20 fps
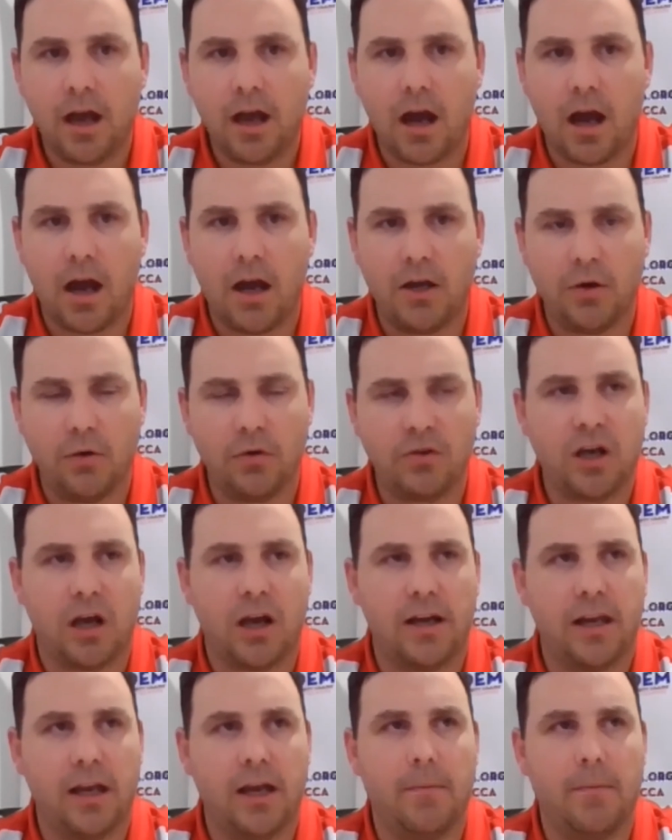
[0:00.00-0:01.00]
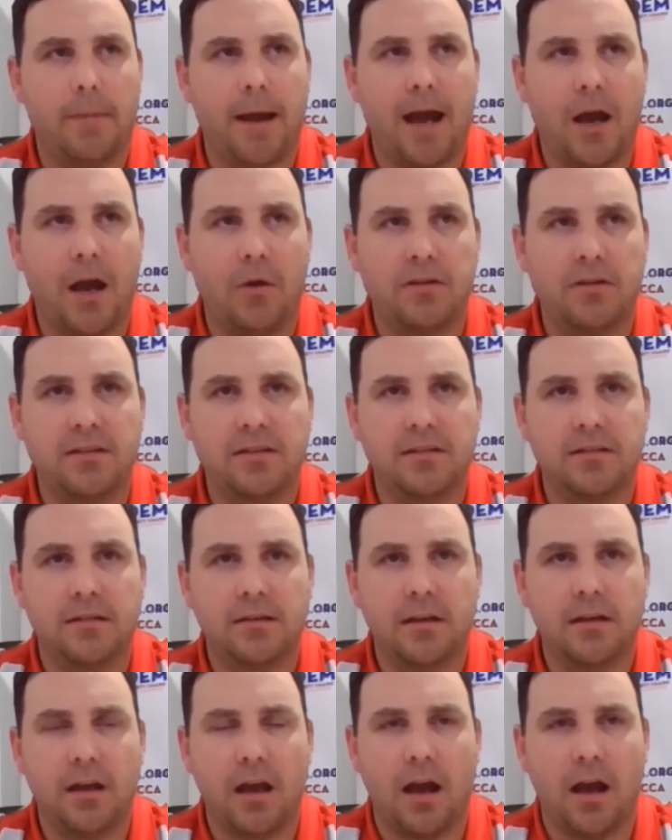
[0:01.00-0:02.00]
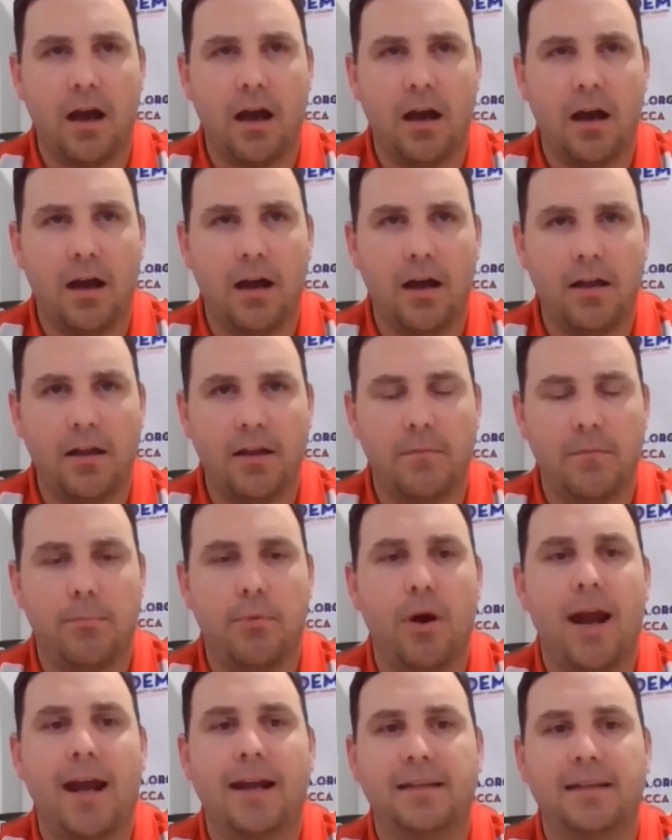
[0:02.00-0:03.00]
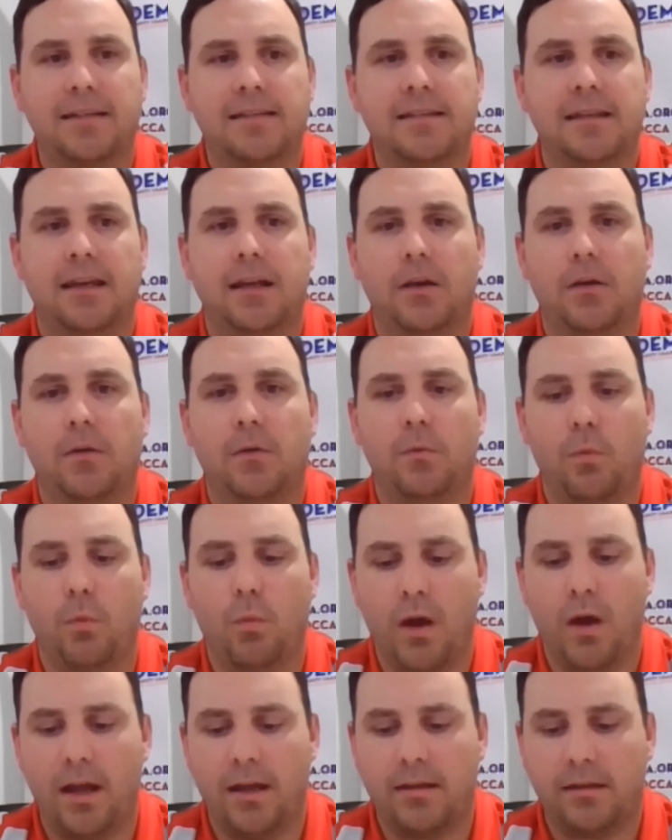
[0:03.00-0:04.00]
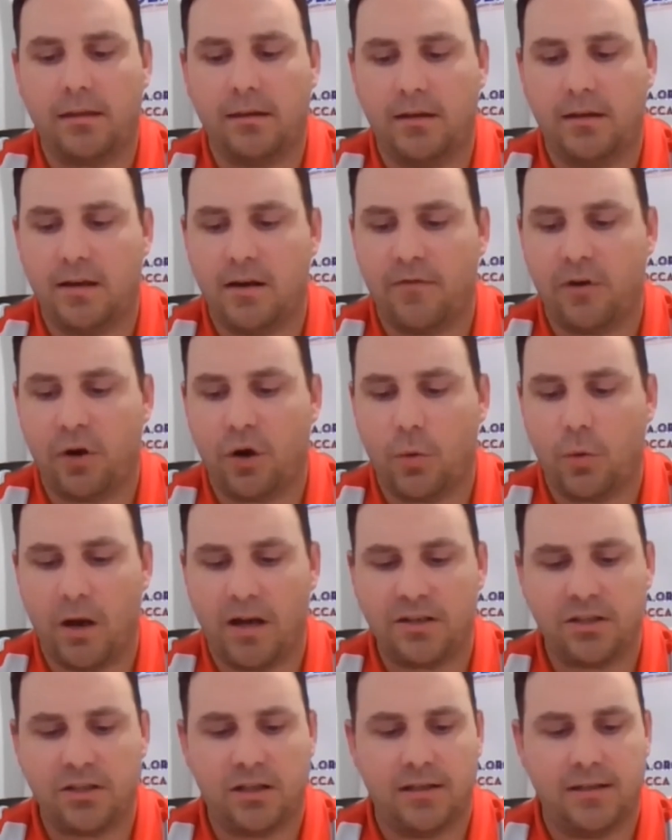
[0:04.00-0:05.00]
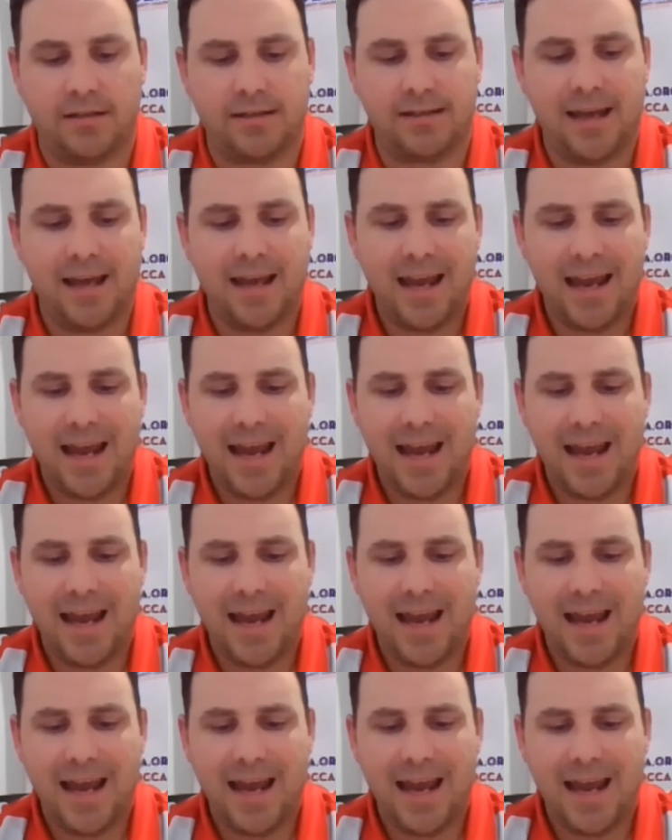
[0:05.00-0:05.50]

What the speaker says: You were talking about practicing with different questions.